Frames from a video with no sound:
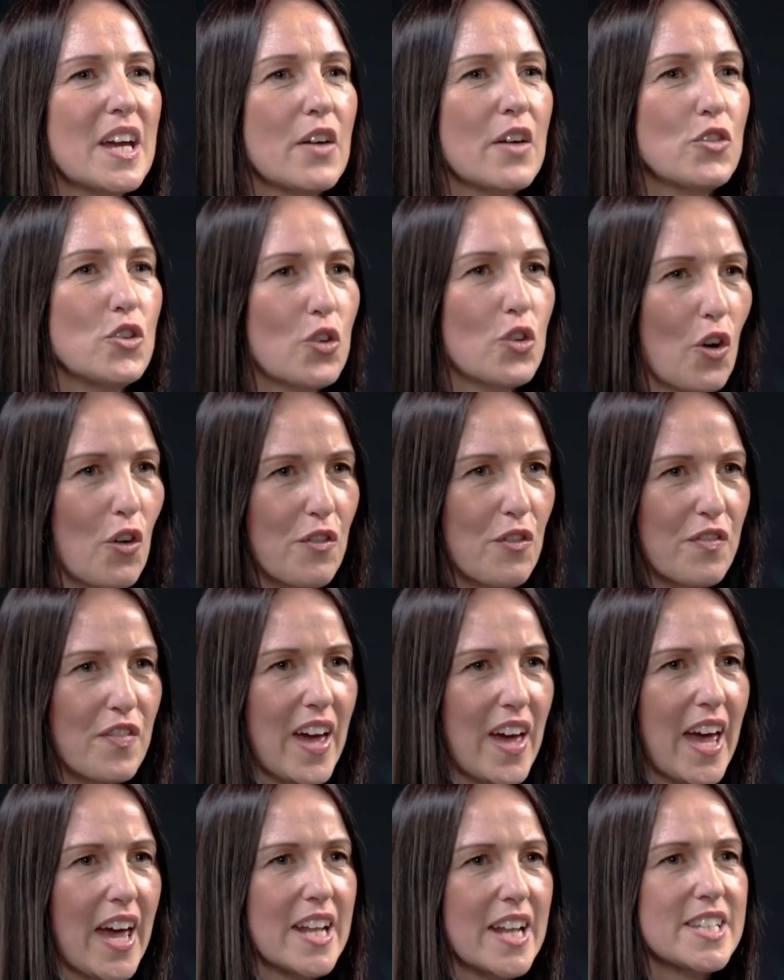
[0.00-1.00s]
if you got
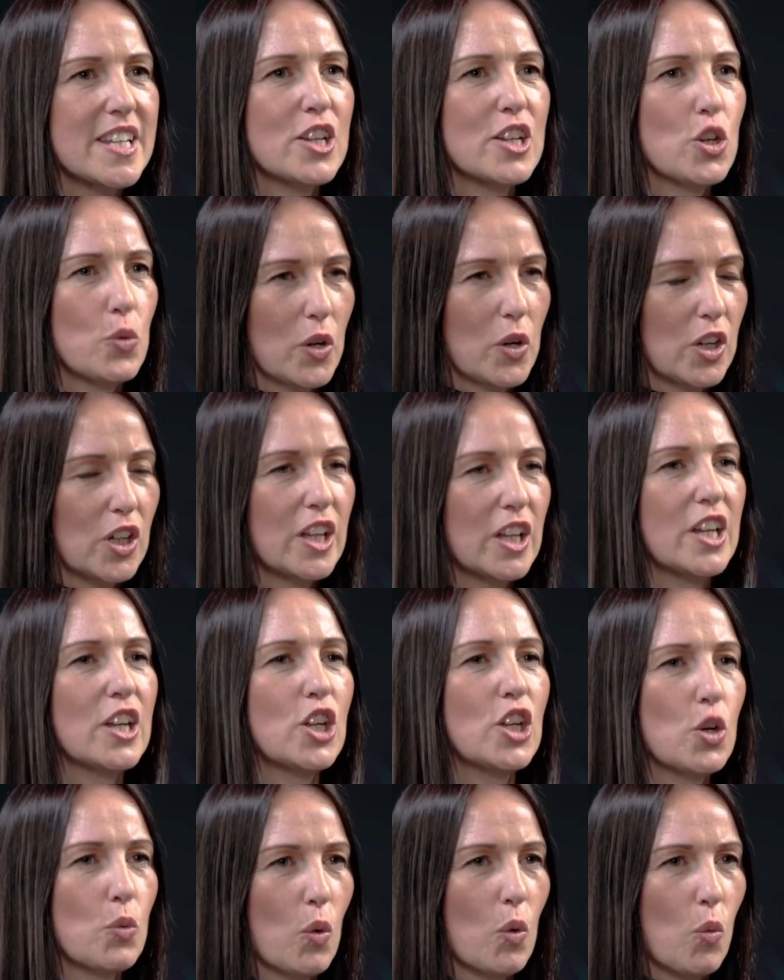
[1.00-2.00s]
fed and you were clean and
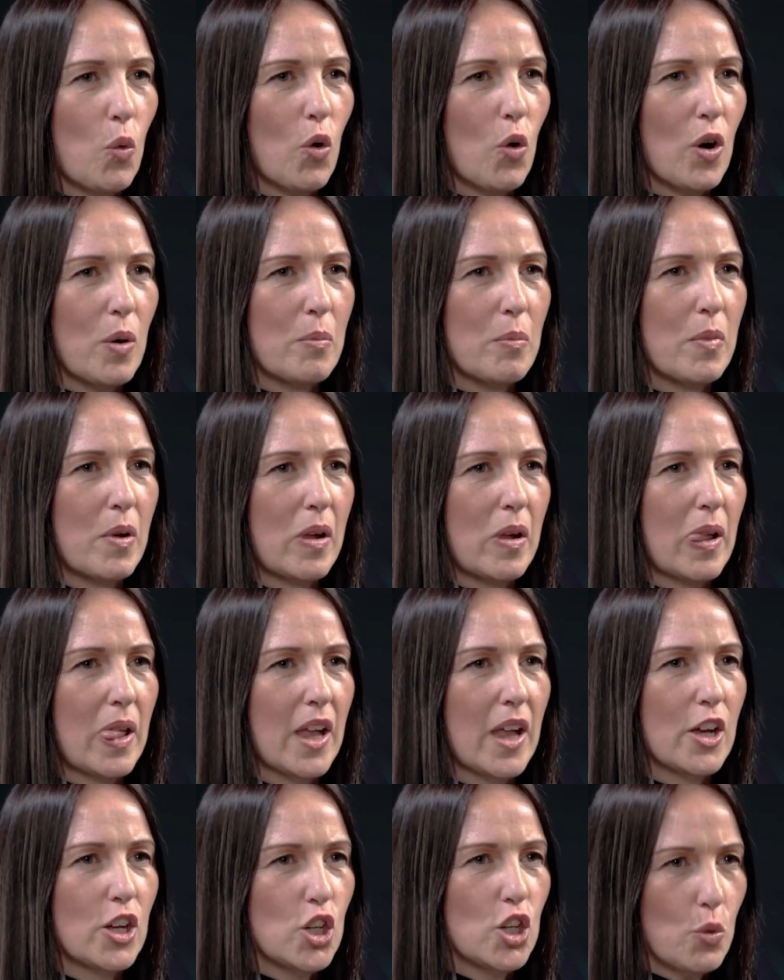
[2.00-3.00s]
you were warm,
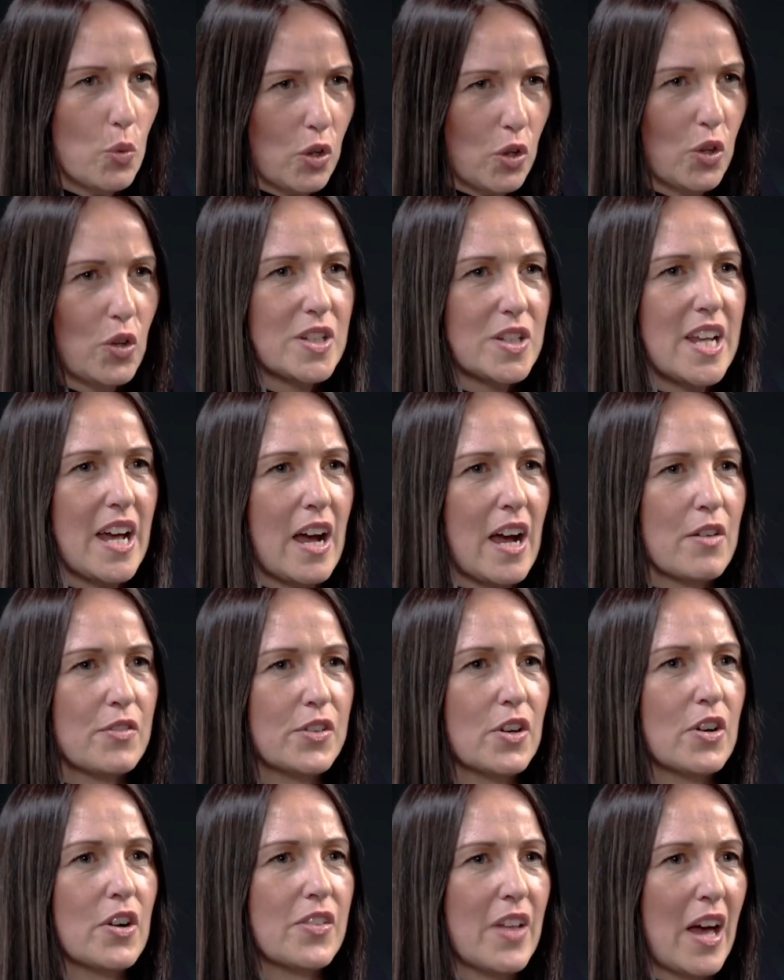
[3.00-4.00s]
you were looked after,
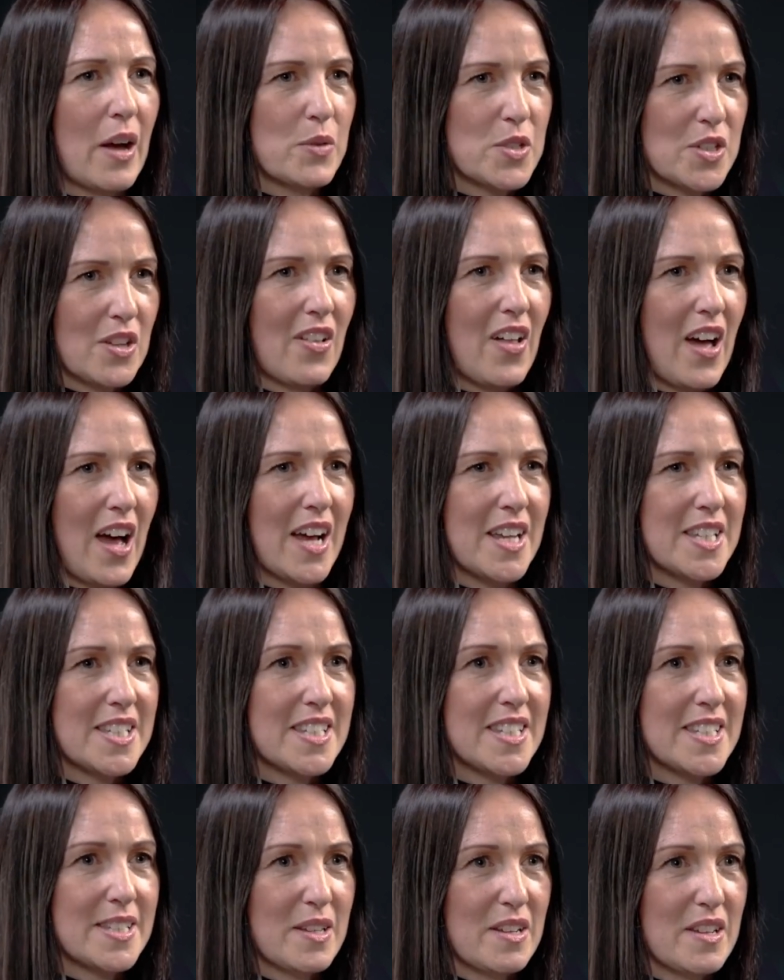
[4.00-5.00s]
and that was classed
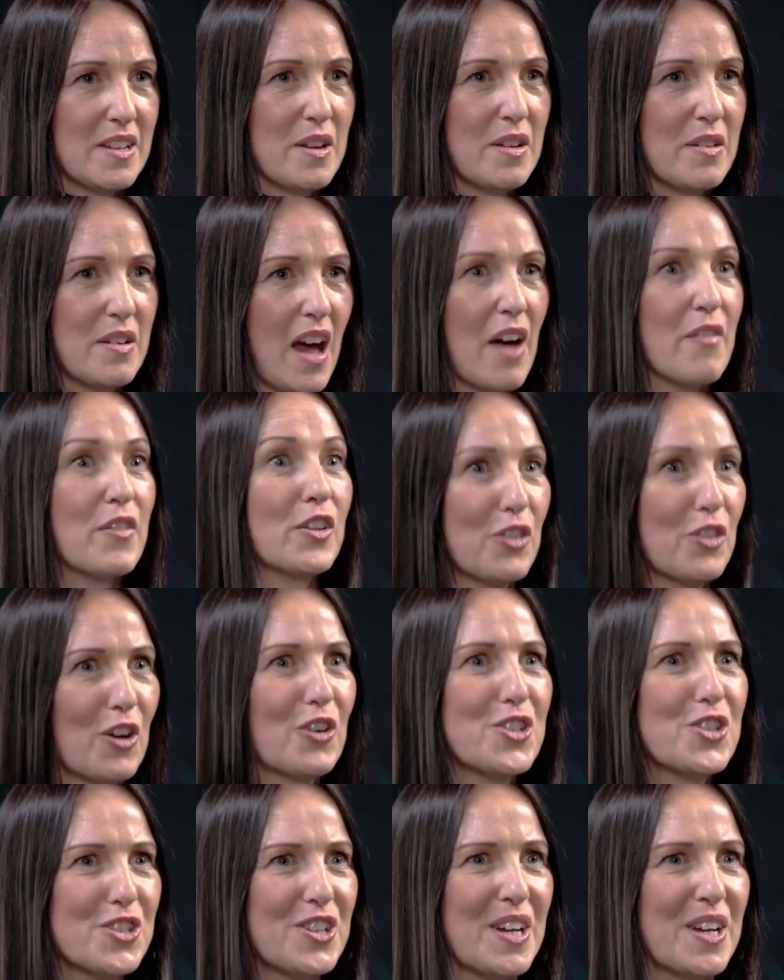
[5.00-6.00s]
as having
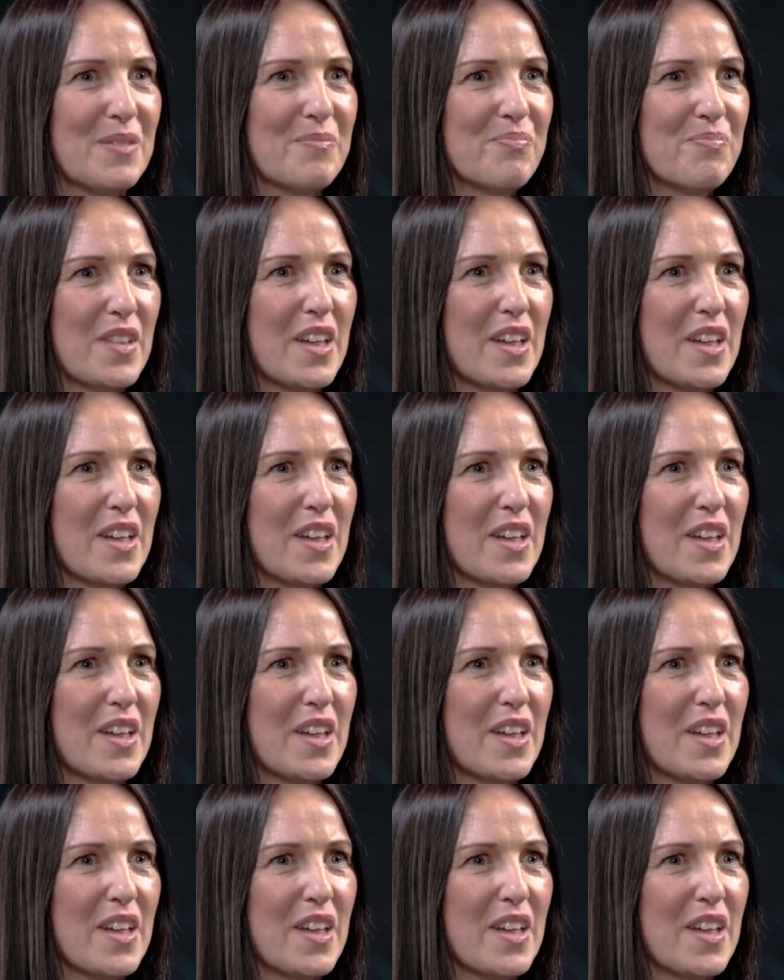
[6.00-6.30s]
luxury,